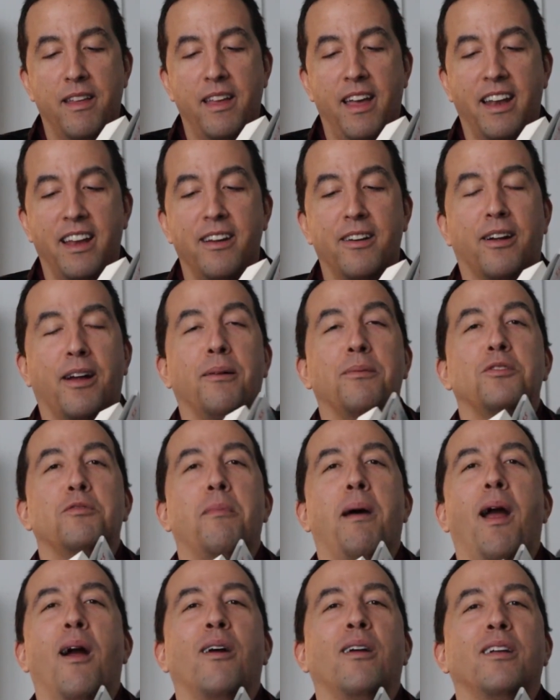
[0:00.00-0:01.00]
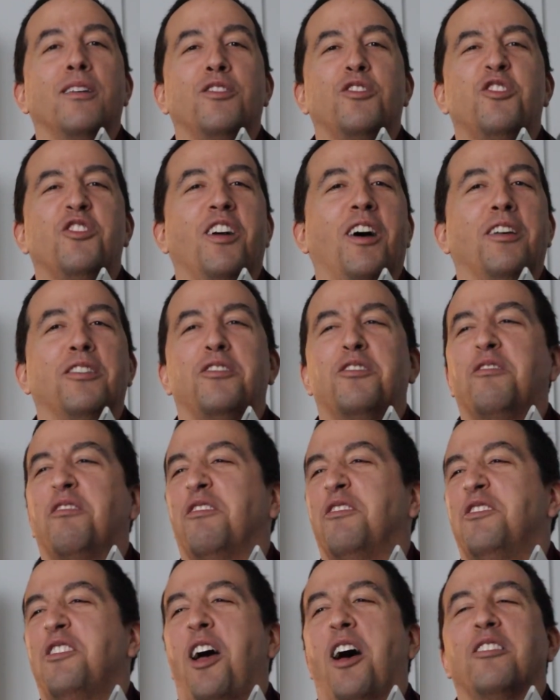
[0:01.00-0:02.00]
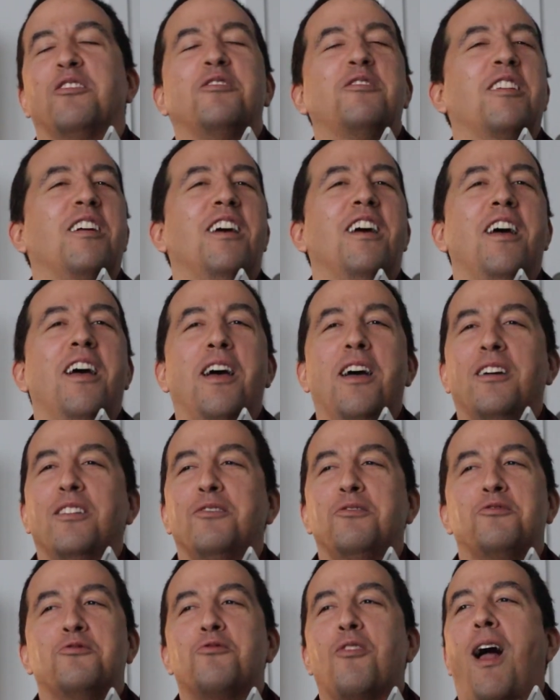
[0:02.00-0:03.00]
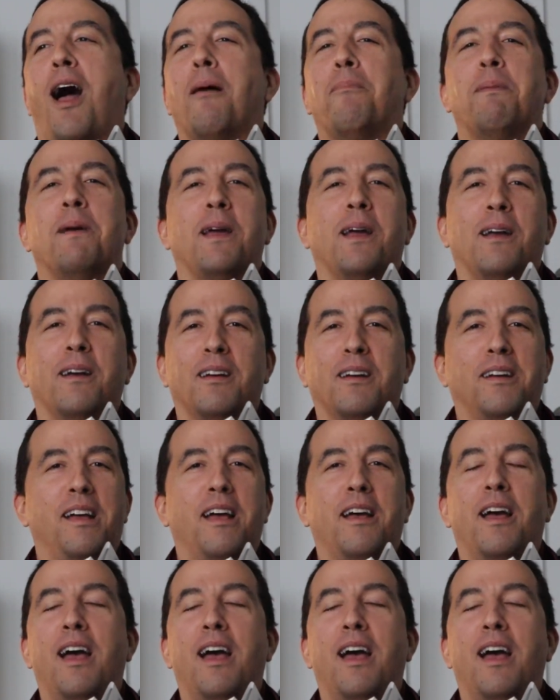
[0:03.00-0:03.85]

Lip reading: And here comes Maraniss just dropping